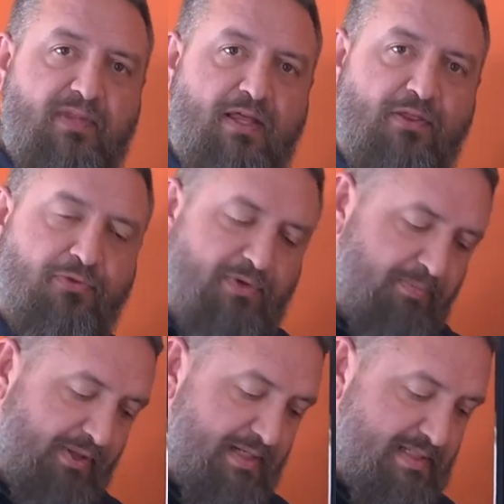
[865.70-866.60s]
Three
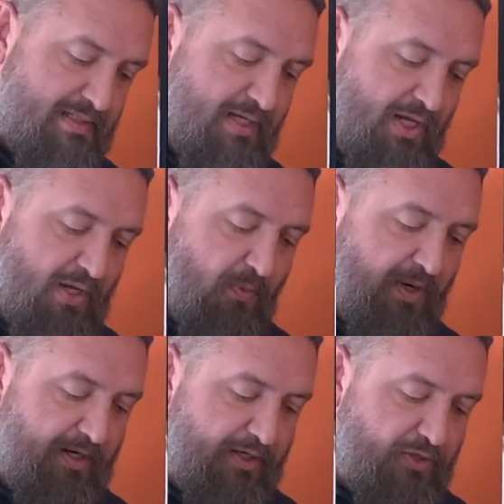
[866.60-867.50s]
places
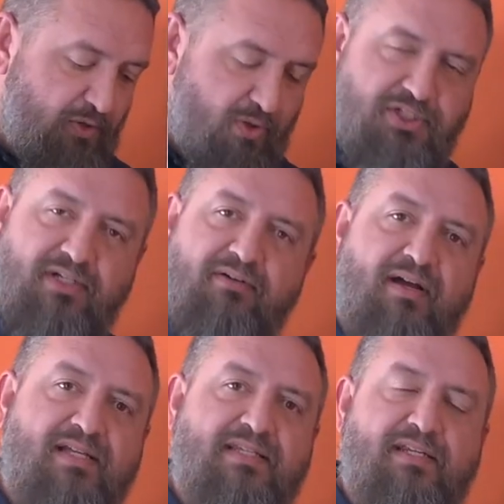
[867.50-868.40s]
where your
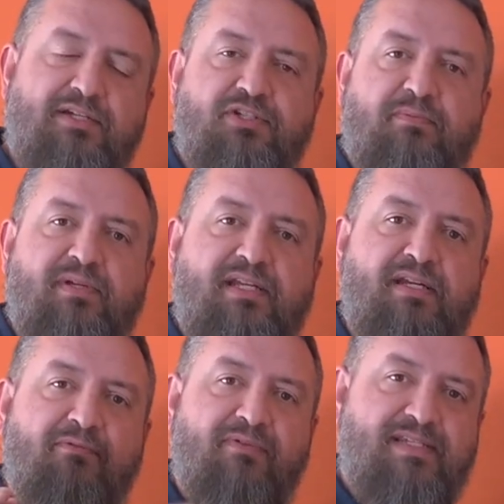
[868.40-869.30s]
generosity should
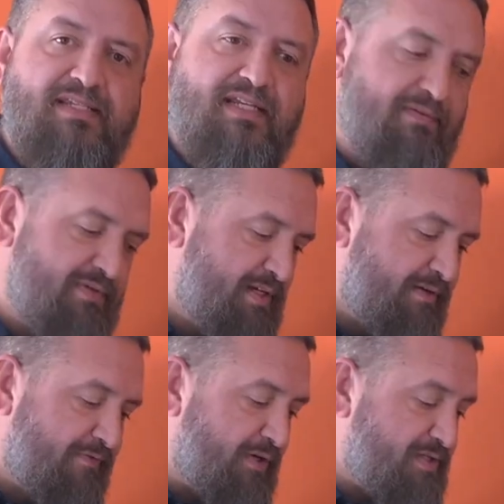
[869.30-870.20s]
be received
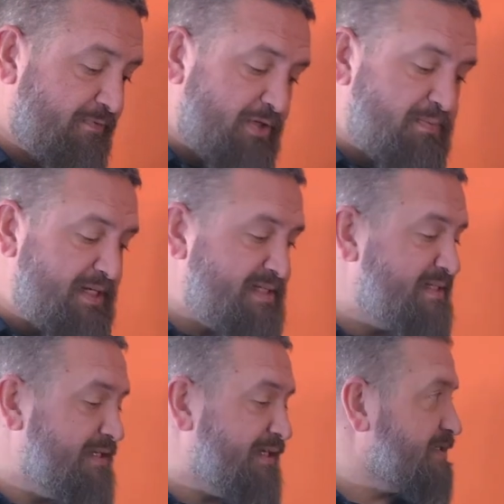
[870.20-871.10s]
first. First place
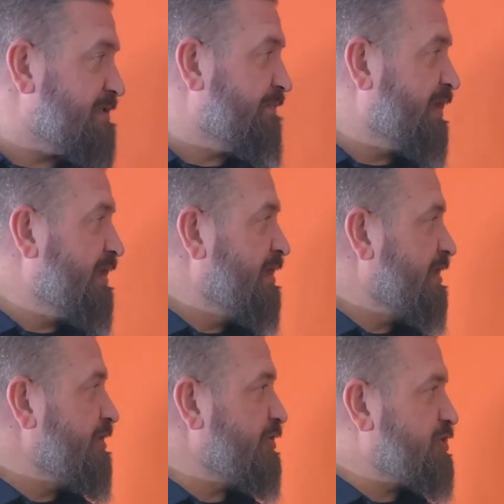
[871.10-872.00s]
is this
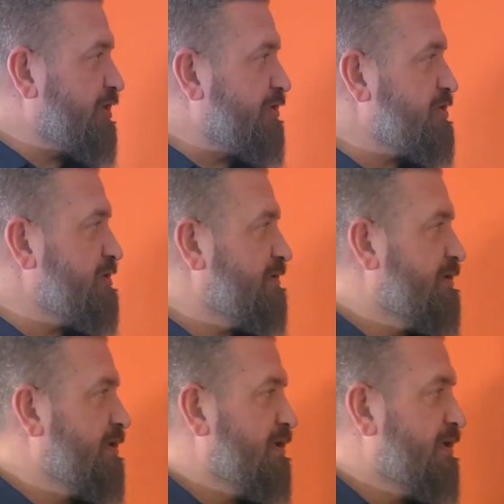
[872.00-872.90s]
your church
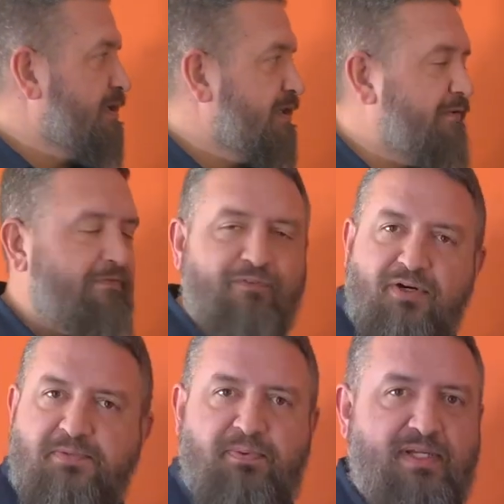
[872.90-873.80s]
the
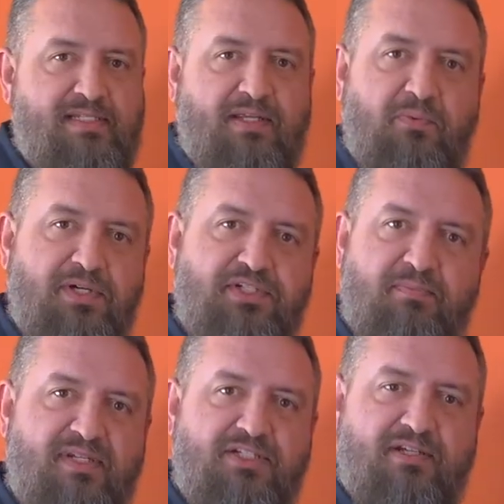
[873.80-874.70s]
first place that we should
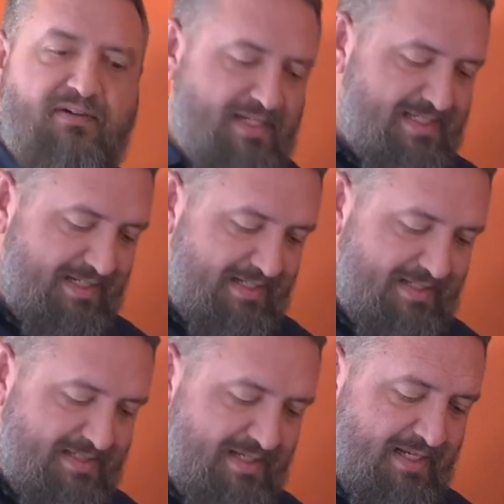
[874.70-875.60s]
be generous
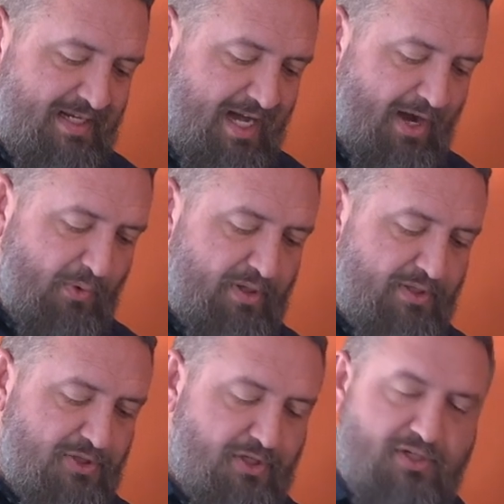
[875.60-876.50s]
is our
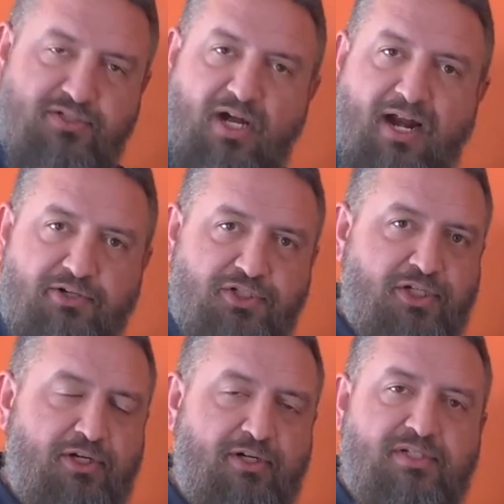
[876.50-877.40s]
church. Our
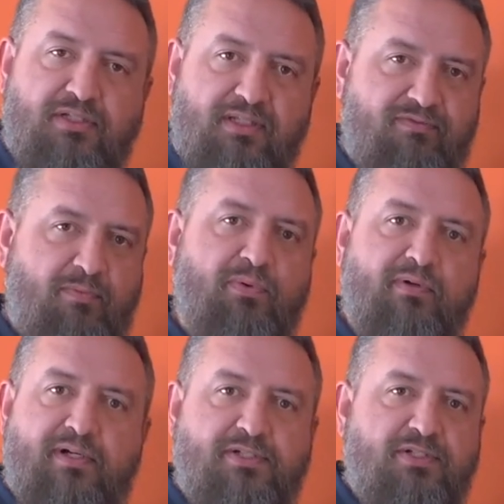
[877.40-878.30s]
church, Liverpool
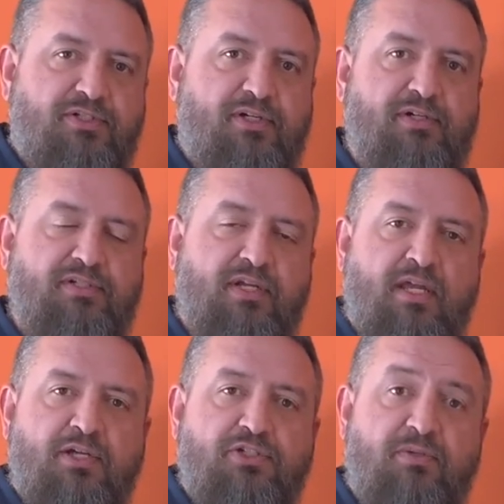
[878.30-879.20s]
Christian Church,
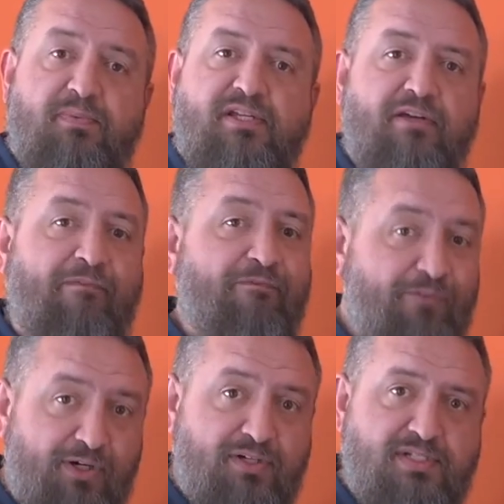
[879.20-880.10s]
should be your
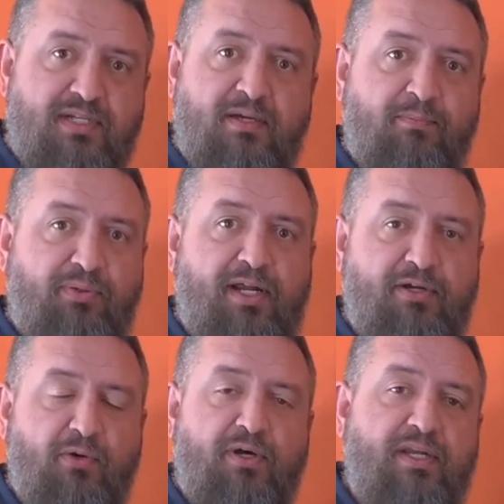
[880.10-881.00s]
first
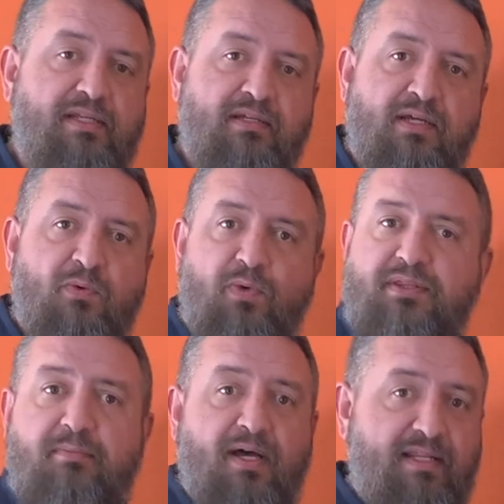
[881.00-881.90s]
priority with
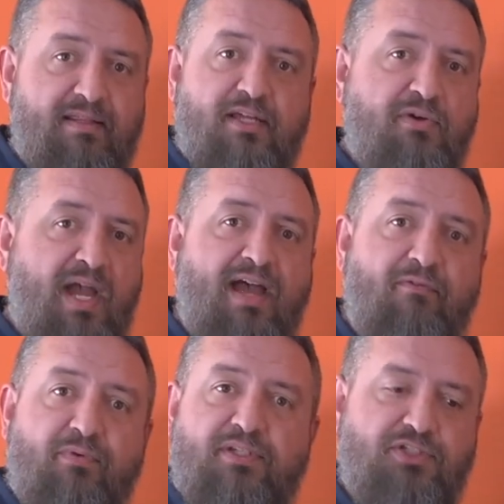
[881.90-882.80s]
the money that you have,
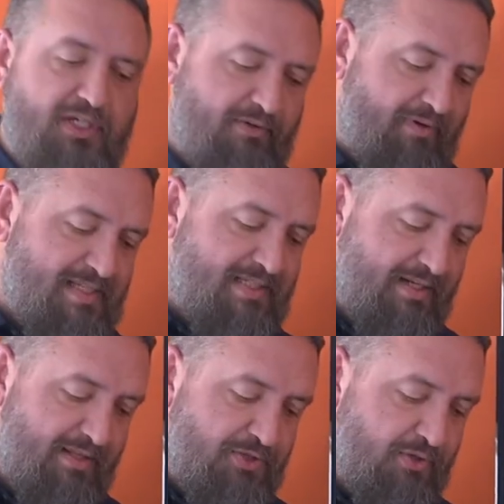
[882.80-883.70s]
with the
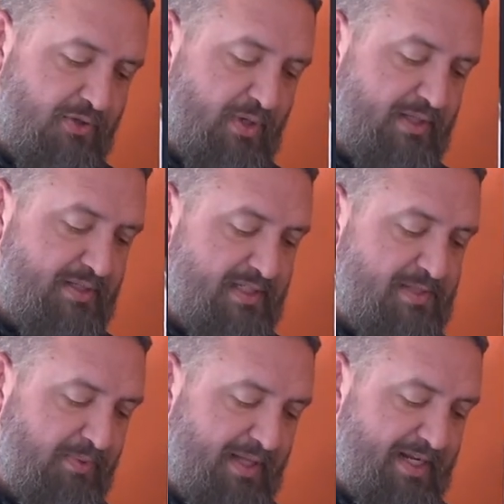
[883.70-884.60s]
generosity that you're going to
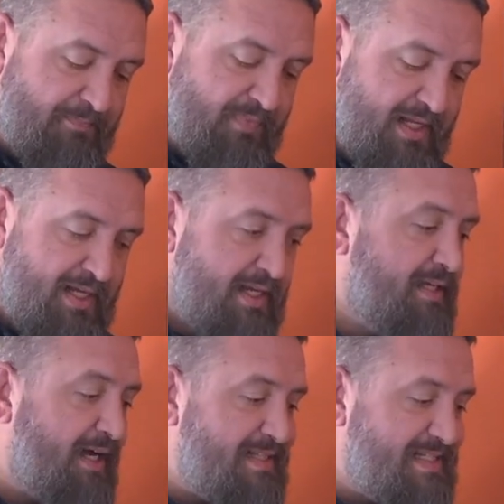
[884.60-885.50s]
display.
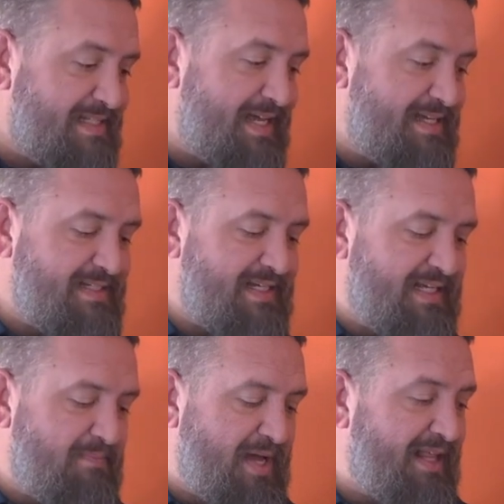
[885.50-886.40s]
God says
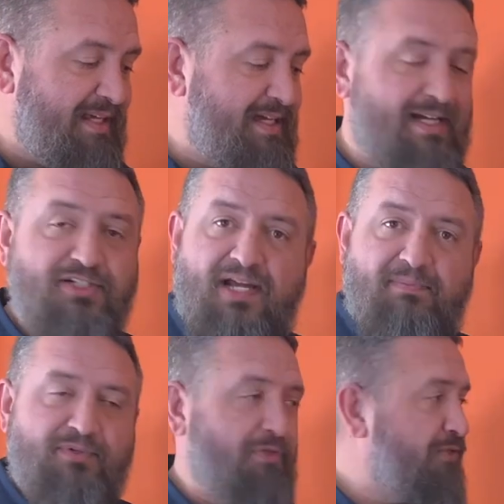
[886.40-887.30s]
in Malachi
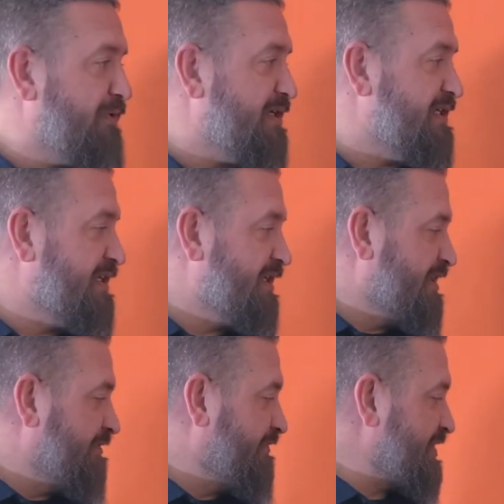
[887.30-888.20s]
chapter 3,
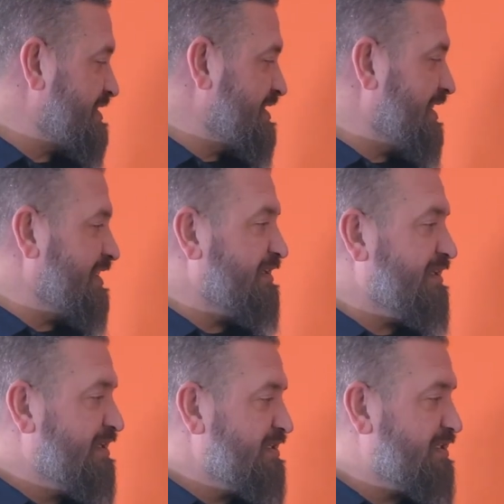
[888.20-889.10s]
verse 10,
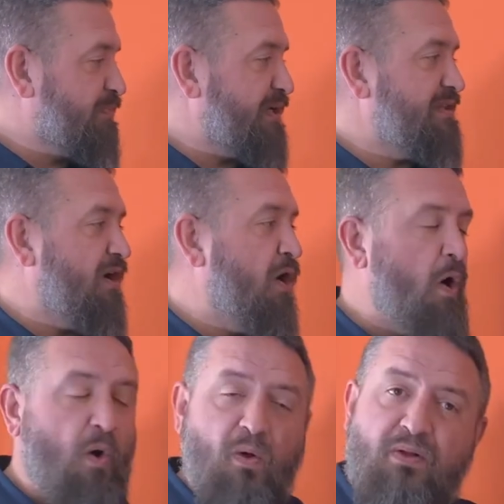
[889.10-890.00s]
to bring the
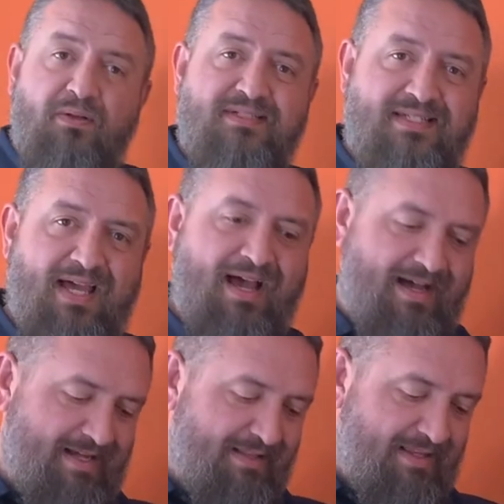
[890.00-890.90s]
whole tithe